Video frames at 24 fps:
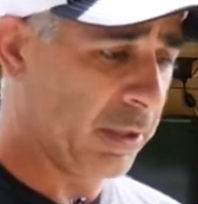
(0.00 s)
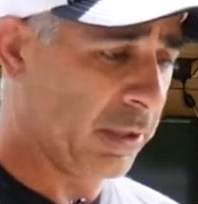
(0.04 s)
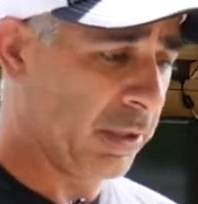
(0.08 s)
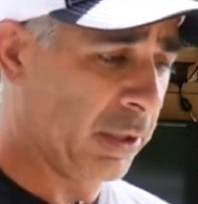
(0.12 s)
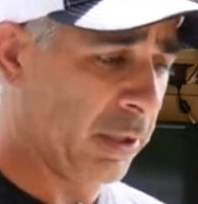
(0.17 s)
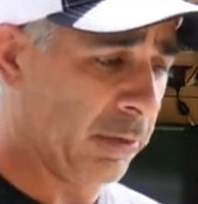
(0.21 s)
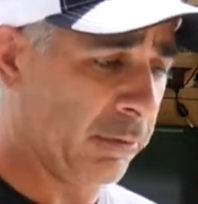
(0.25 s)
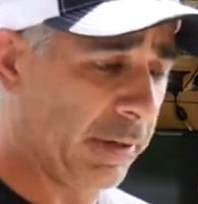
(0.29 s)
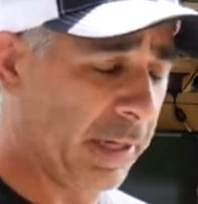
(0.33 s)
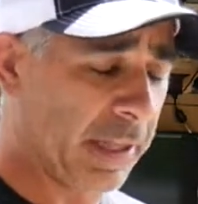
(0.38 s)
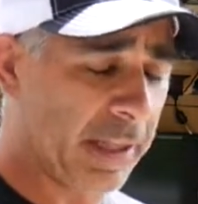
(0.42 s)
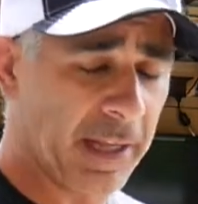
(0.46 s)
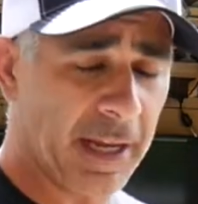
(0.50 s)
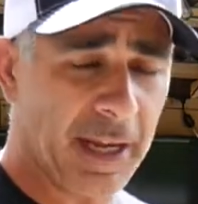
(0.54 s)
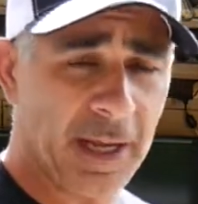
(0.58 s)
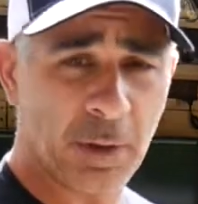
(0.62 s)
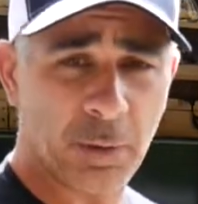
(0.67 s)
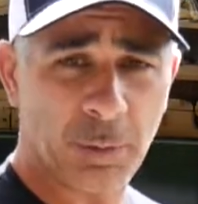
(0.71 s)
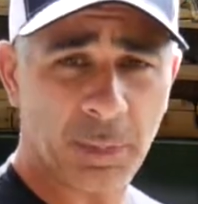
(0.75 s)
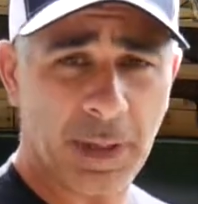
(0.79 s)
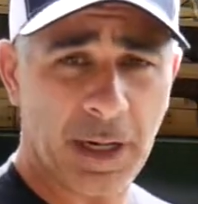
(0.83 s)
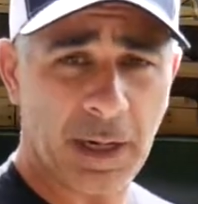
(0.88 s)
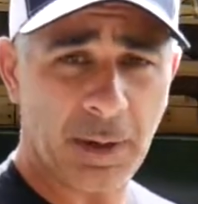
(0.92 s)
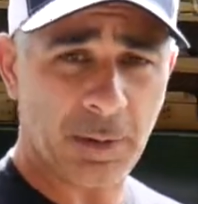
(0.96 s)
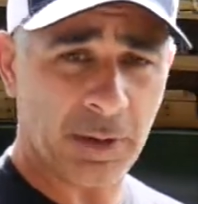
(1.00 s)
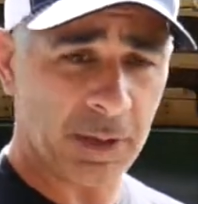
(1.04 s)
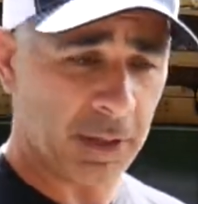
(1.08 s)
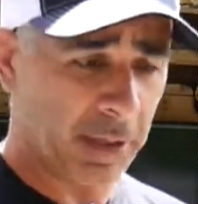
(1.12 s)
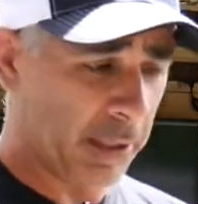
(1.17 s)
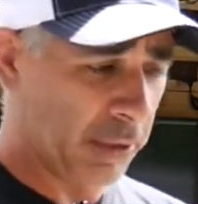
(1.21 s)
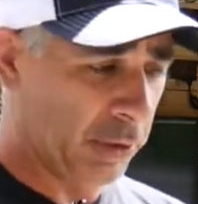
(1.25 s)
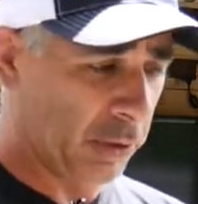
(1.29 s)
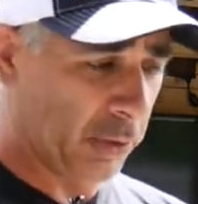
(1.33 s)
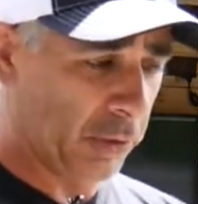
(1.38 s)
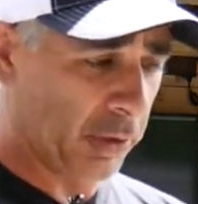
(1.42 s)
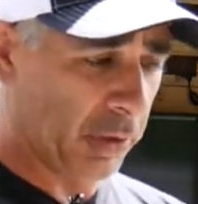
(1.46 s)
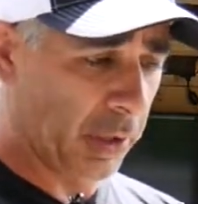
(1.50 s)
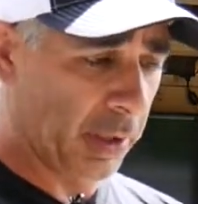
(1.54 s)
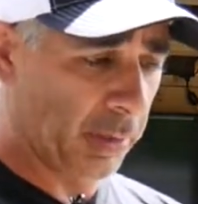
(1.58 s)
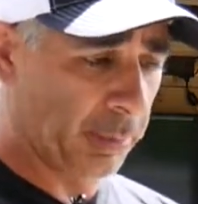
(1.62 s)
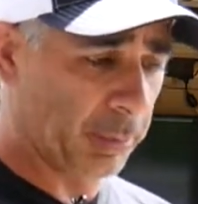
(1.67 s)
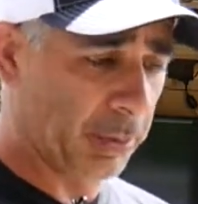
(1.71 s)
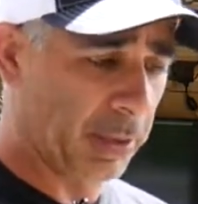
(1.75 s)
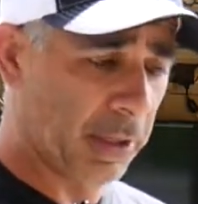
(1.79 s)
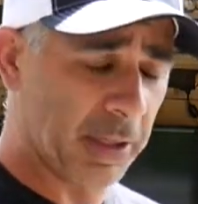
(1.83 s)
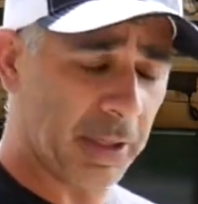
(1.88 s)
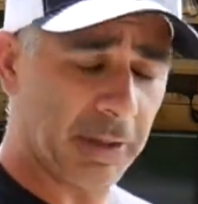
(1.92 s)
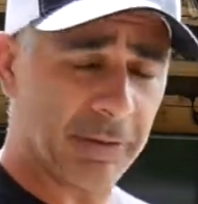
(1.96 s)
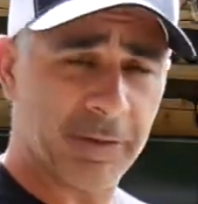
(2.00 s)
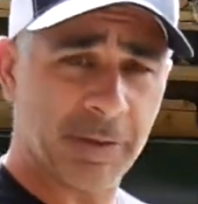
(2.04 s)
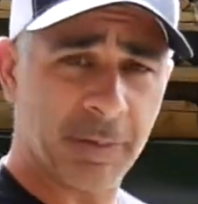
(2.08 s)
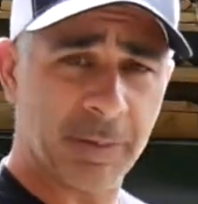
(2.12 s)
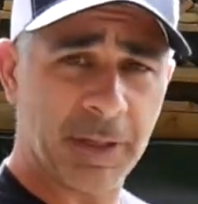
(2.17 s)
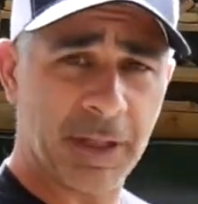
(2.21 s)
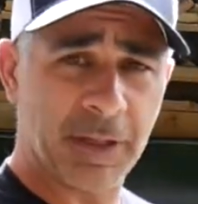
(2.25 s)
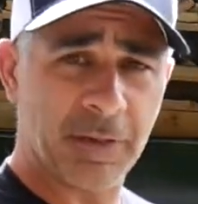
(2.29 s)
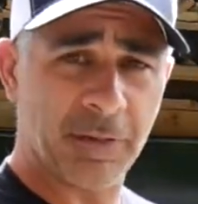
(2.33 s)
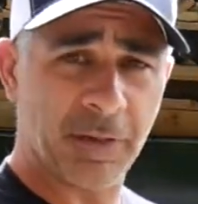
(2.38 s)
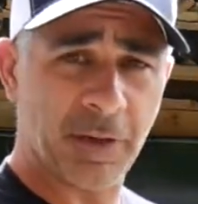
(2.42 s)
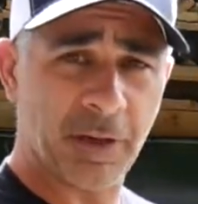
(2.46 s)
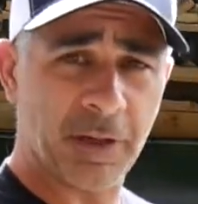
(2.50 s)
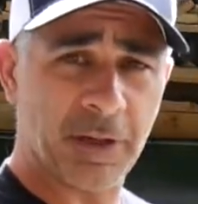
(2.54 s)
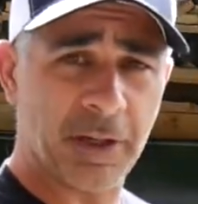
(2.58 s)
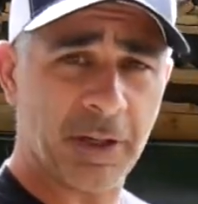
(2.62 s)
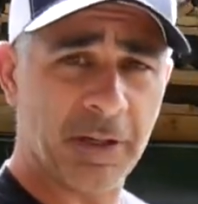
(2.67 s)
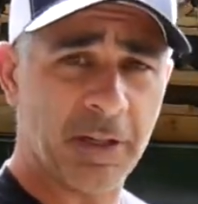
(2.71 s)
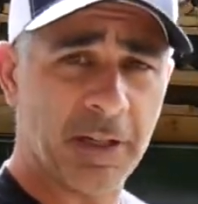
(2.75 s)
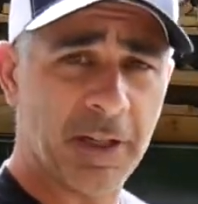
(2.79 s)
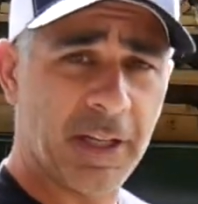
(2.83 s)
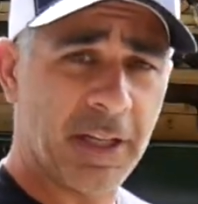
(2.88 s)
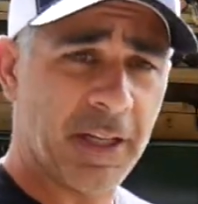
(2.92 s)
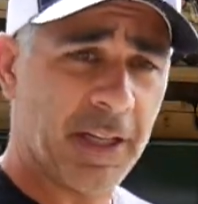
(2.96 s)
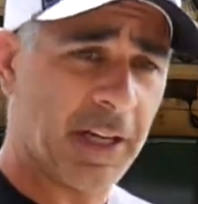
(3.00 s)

you know, regular house power, I just unplug it from the inverter